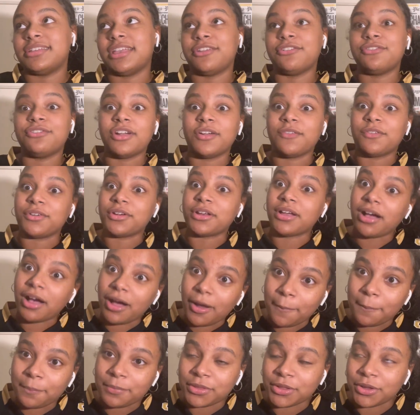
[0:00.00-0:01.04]
forever to
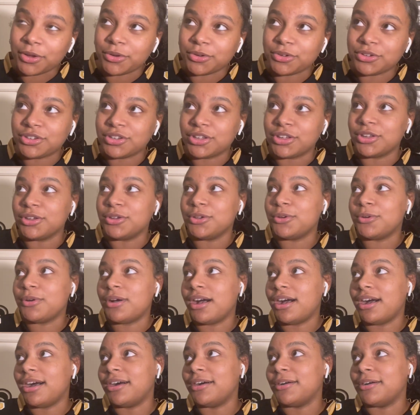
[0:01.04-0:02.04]
upload too.